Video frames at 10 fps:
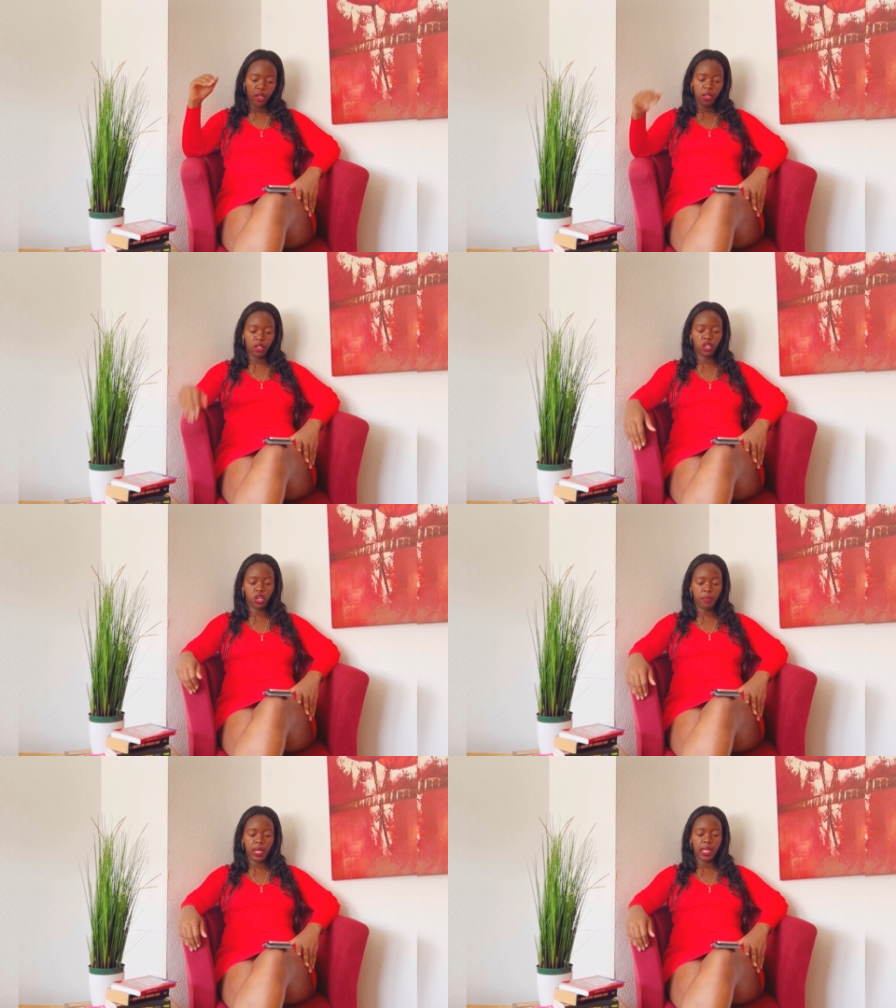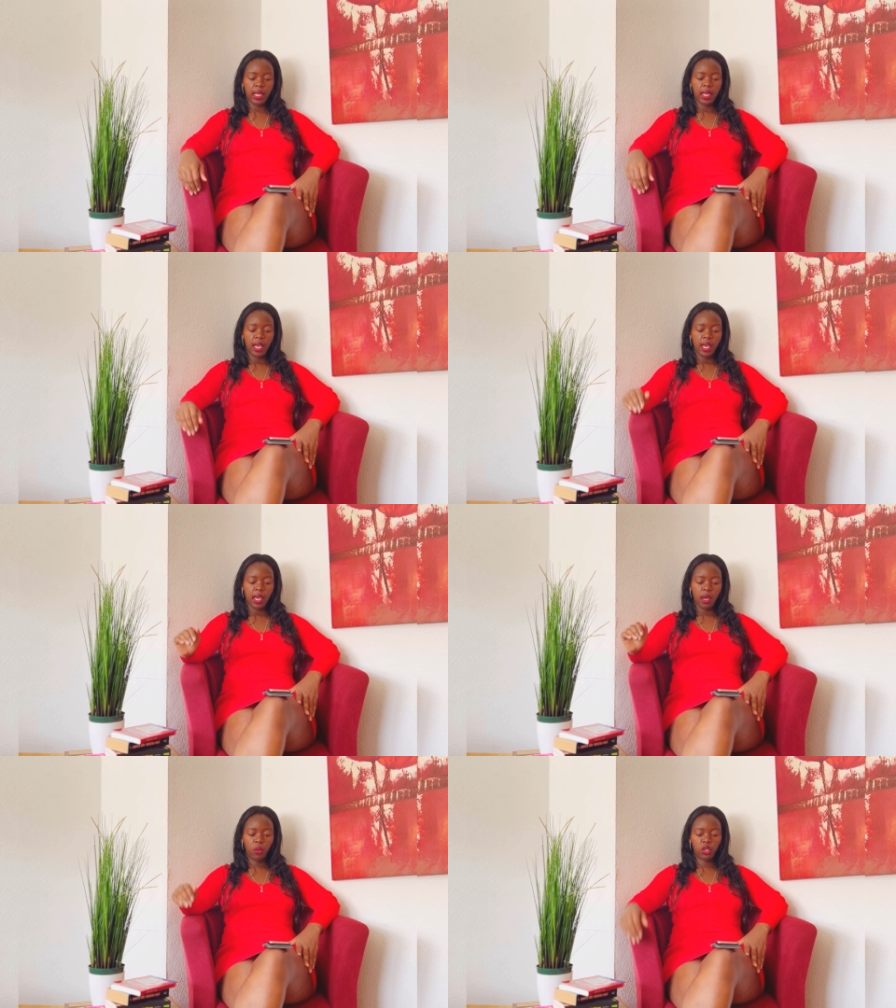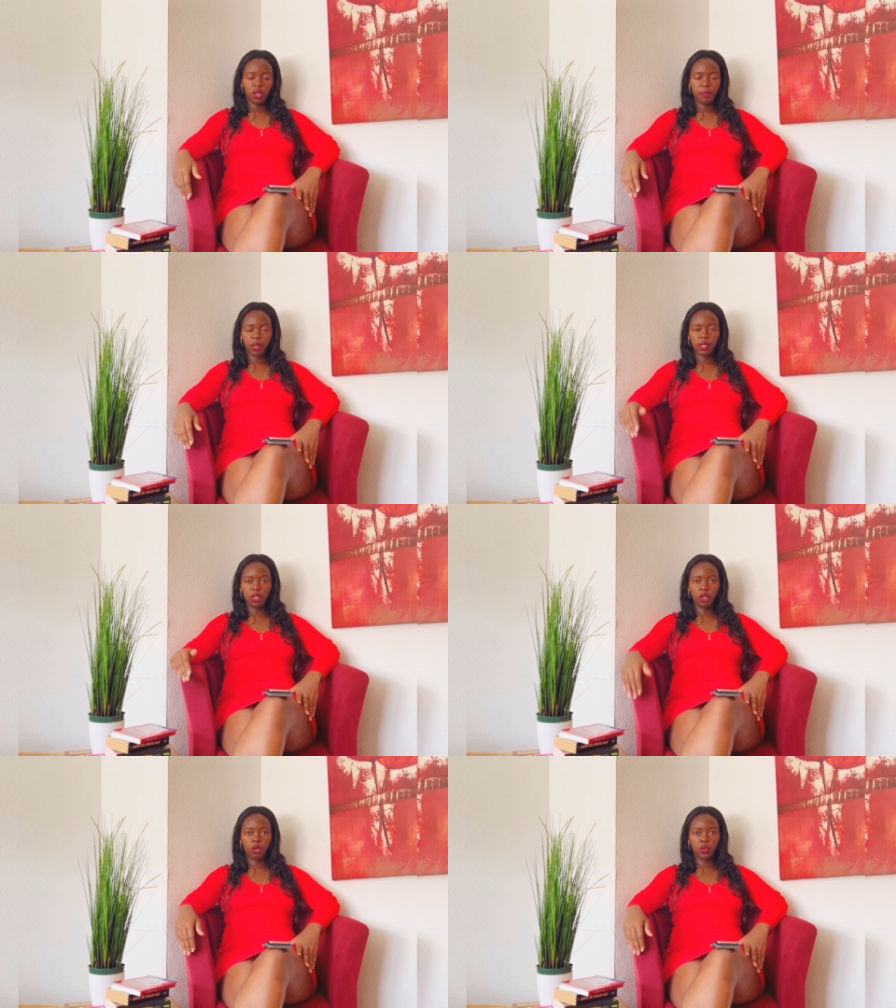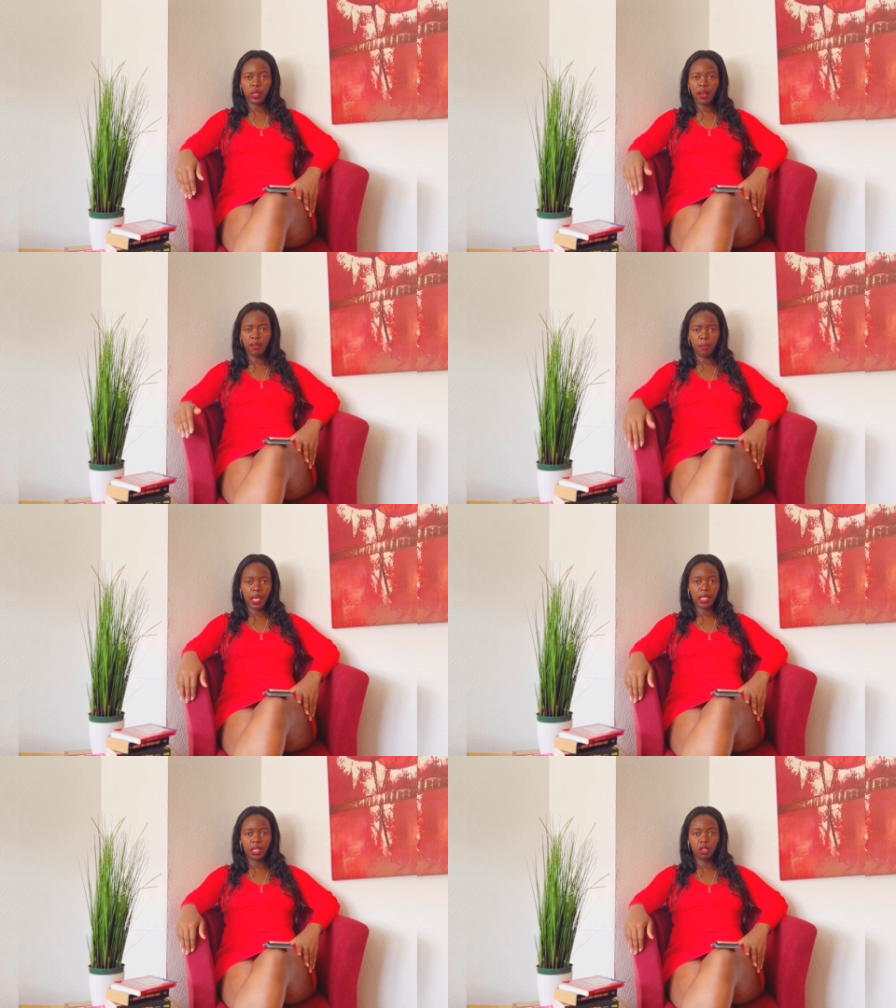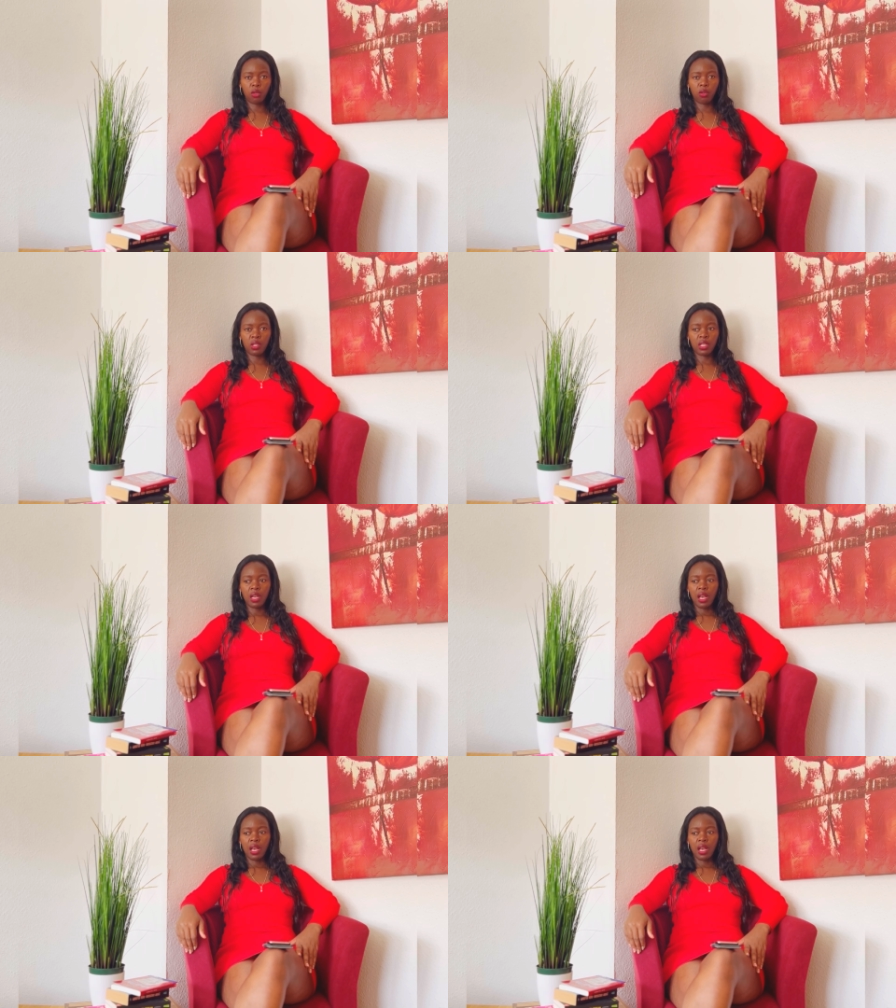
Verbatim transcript: in Germany. And we talk about the laws. You have amazing laws.